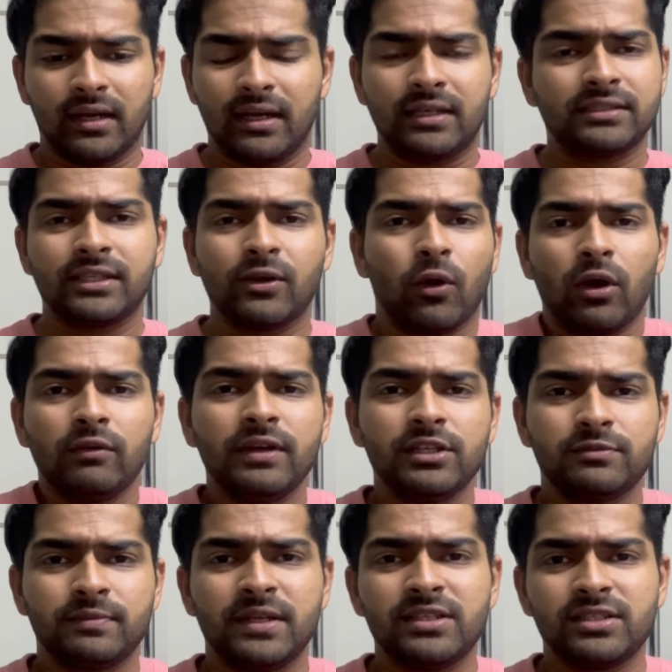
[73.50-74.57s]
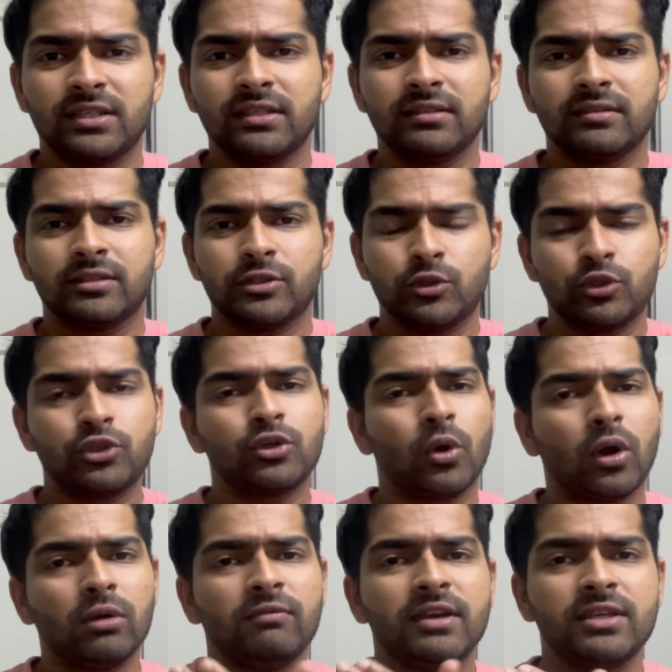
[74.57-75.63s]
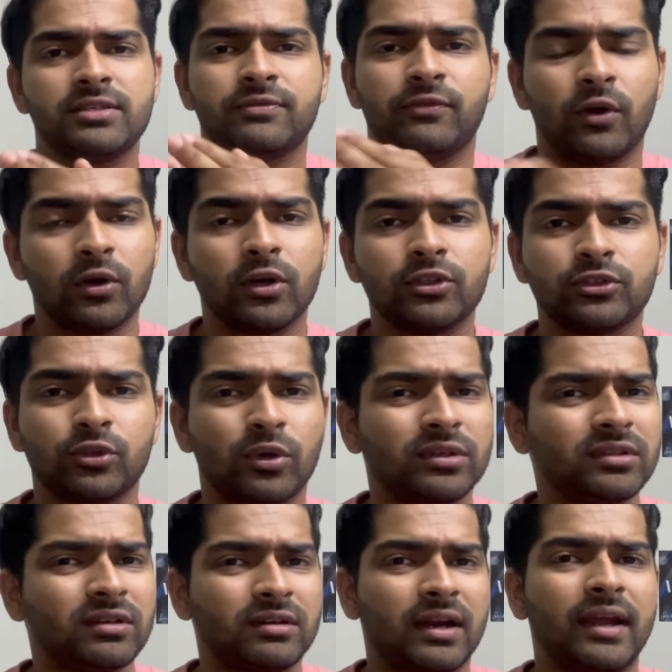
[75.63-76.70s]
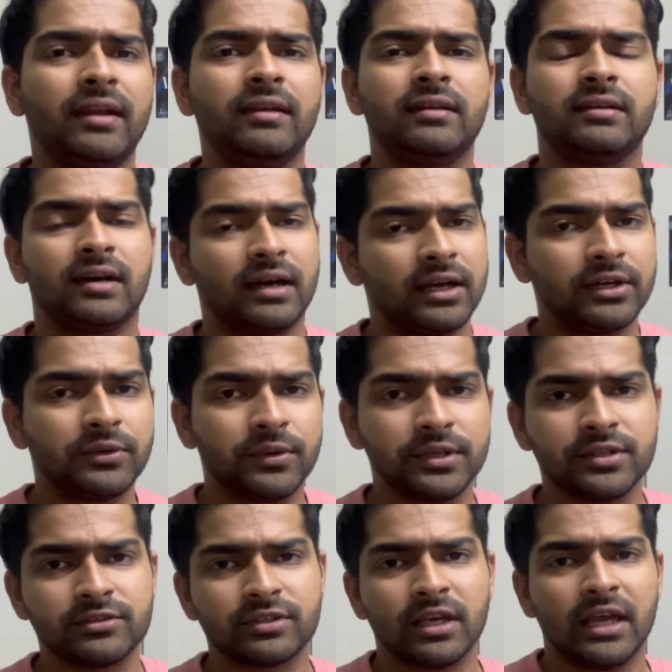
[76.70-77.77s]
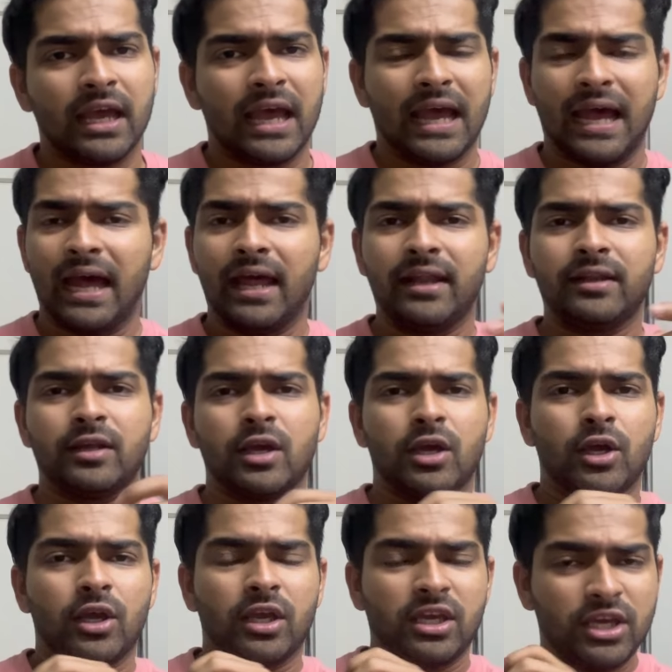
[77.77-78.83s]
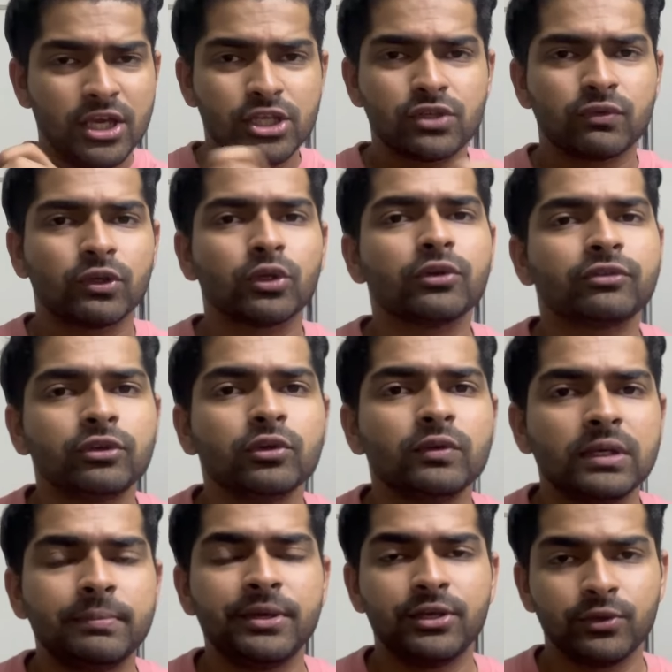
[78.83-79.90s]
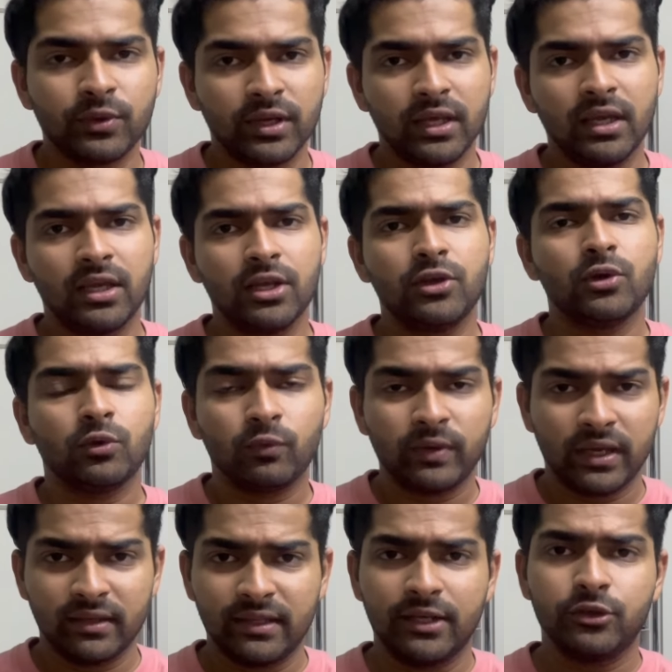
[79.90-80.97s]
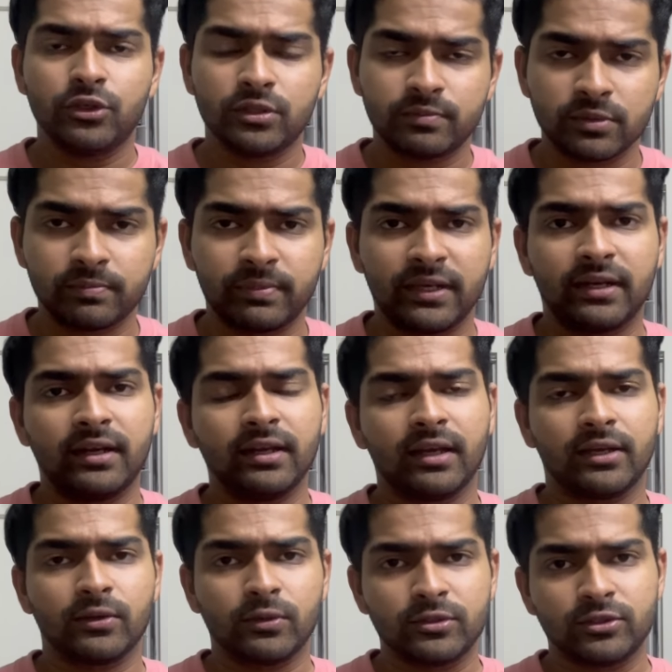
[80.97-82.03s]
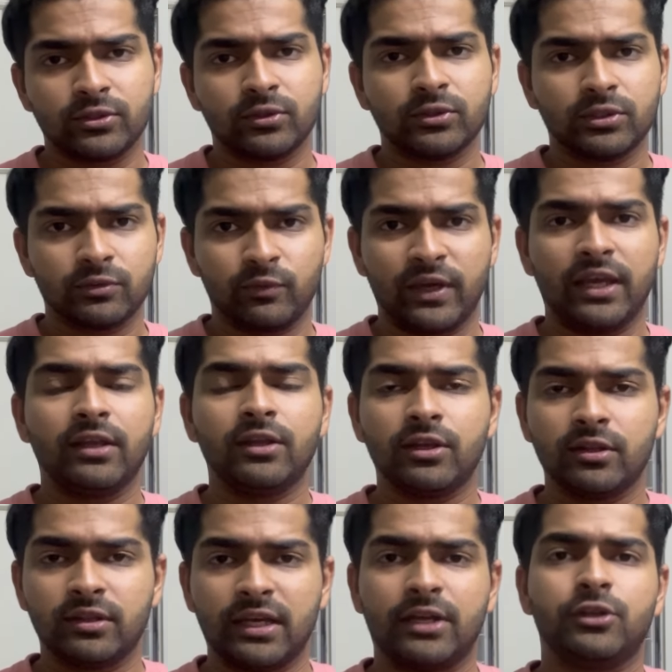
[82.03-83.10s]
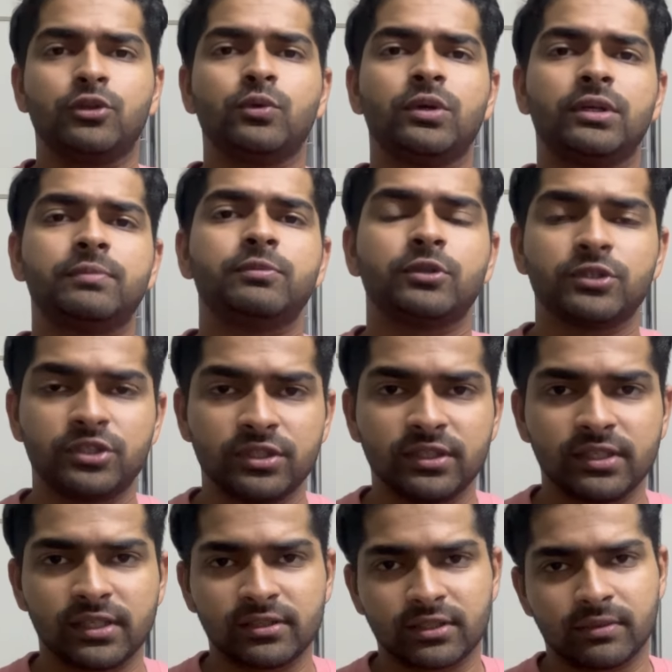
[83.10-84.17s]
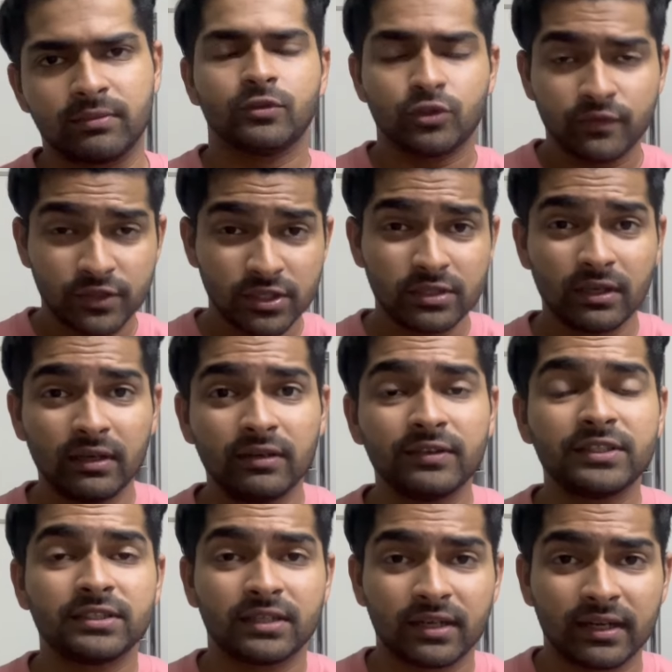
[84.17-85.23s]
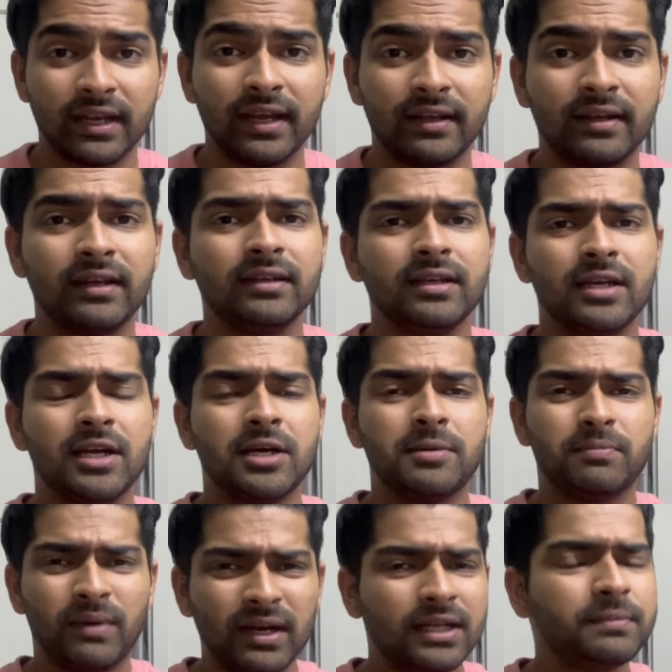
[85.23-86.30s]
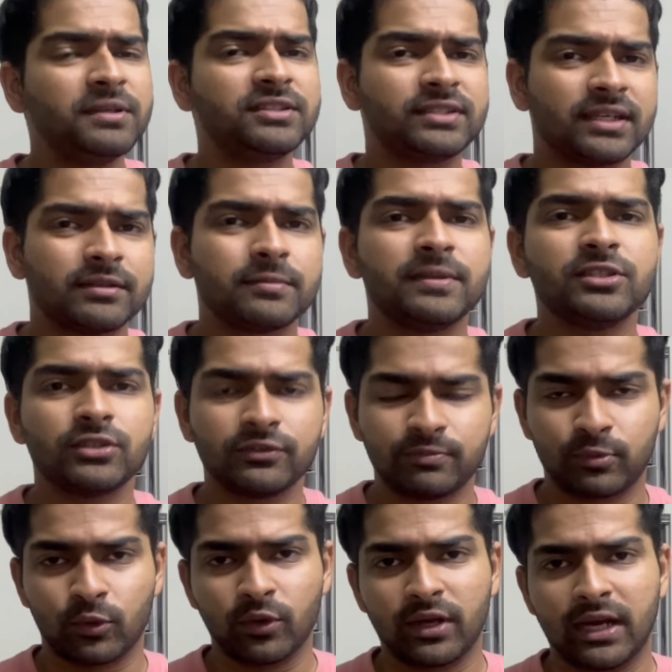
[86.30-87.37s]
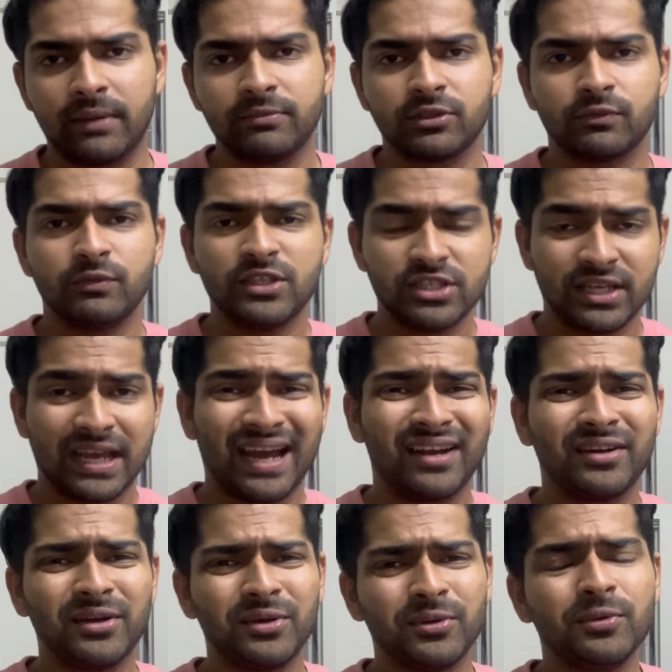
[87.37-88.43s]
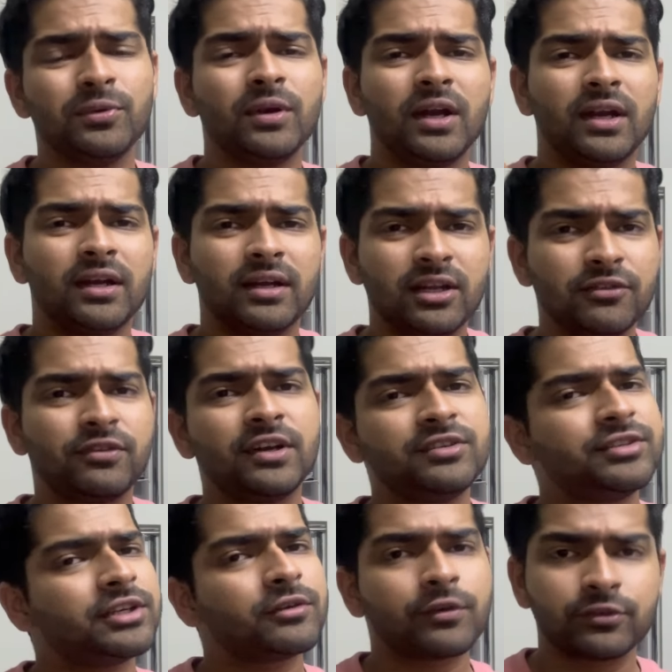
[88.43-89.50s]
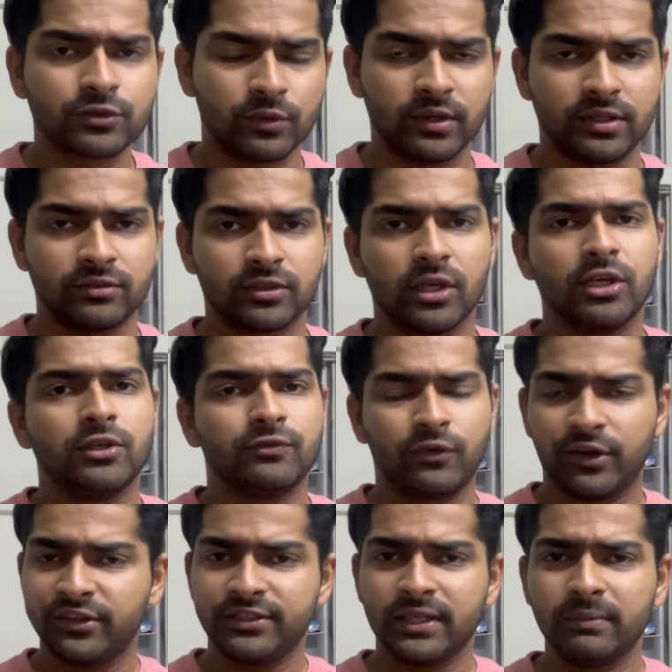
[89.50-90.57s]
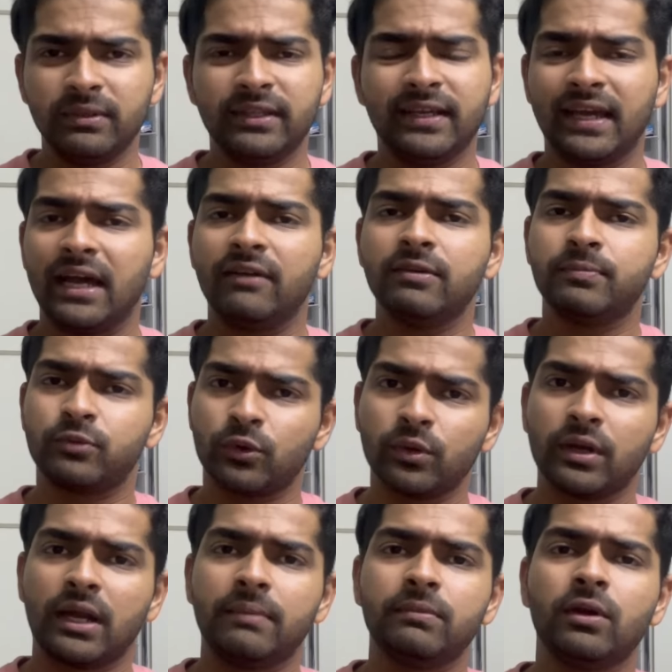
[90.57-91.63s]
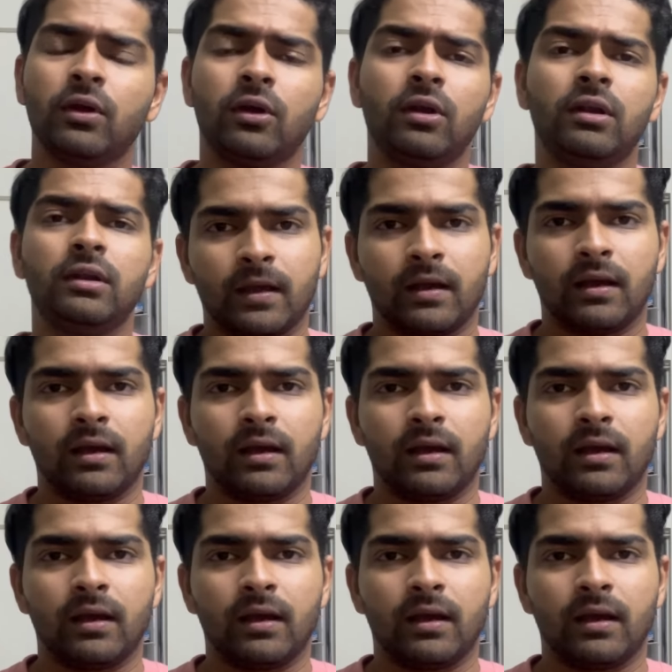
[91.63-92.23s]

as I always mention, you should always focus on the right target audience, and each one of you will be unique in your way that you are preparing and also the way that you are approaching the exam. So Physicswala has created multiple segments of programs which cater to different set of students. For example, they have a program called